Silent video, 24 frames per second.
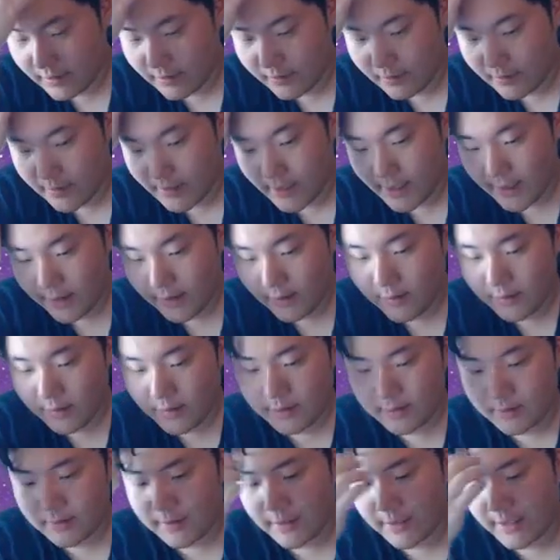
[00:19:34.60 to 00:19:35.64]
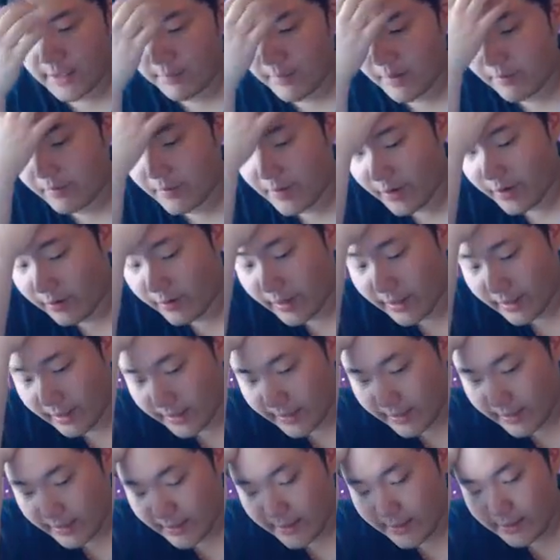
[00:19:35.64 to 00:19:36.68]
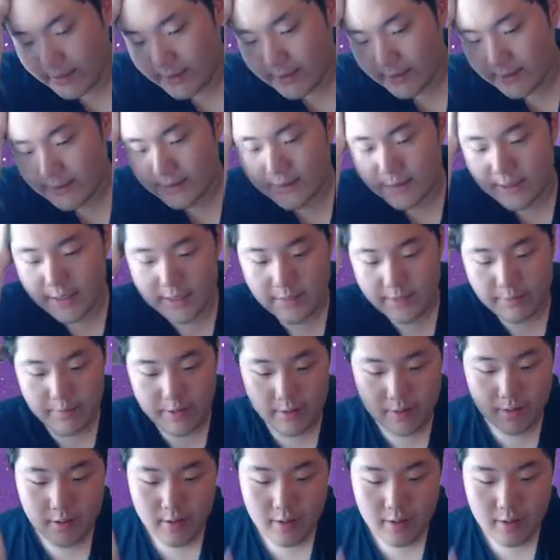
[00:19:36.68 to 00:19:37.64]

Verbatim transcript: Okay. So I get my Marowak in at a decent timing.